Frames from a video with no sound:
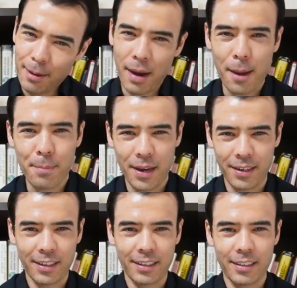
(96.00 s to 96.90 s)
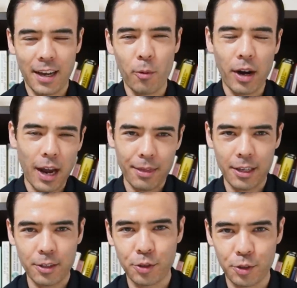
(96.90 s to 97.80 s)
my opinion on what I
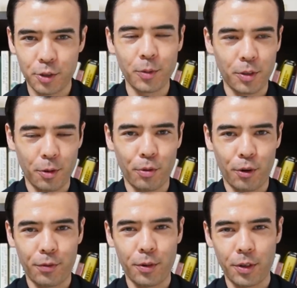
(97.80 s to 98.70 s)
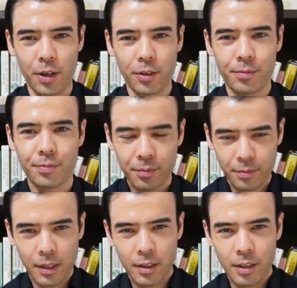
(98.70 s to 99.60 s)
think you should do with your portfolio.
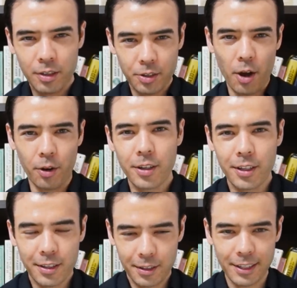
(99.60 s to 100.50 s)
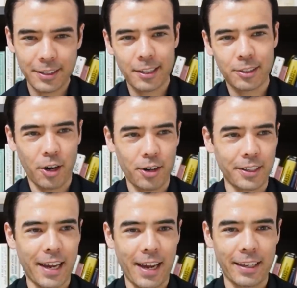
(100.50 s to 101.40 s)
So let's get started,
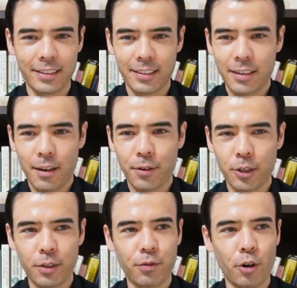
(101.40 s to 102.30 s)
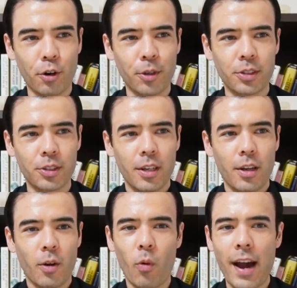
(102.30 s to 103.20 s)
guys. First and foremost,
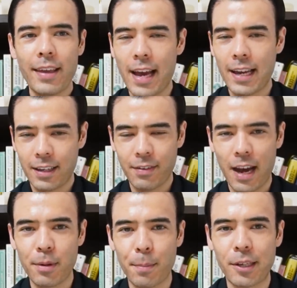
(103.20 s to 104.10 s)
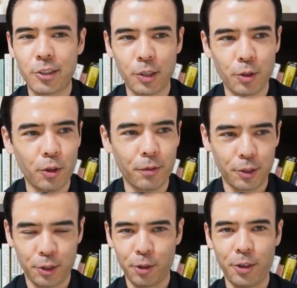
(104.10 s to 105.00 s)
why the heck have I been pitching gold for
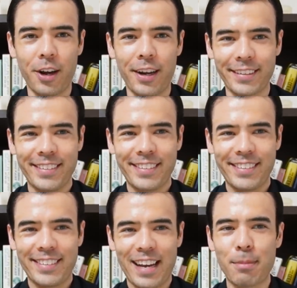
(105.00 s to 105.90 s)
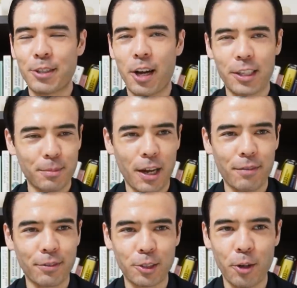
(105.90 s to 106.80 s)
so long? I've been talking about it
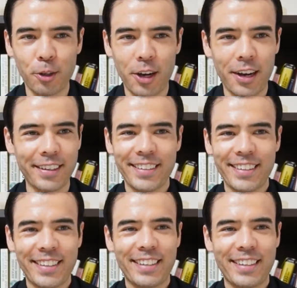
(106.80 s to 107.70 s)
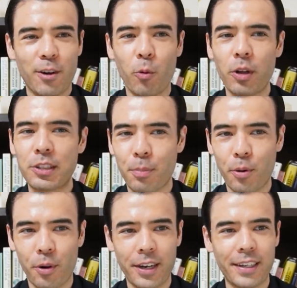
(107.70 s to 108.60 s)
for so long. What's the
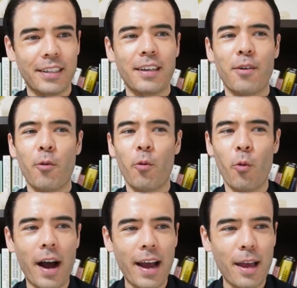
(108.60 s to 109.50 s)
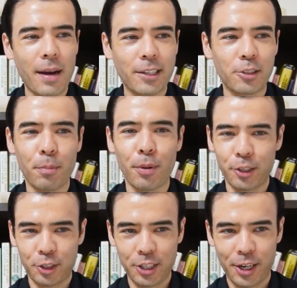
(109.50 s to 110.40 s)
point? Why am I so
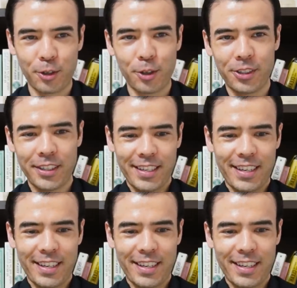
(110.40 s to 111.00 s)
bullish on gold?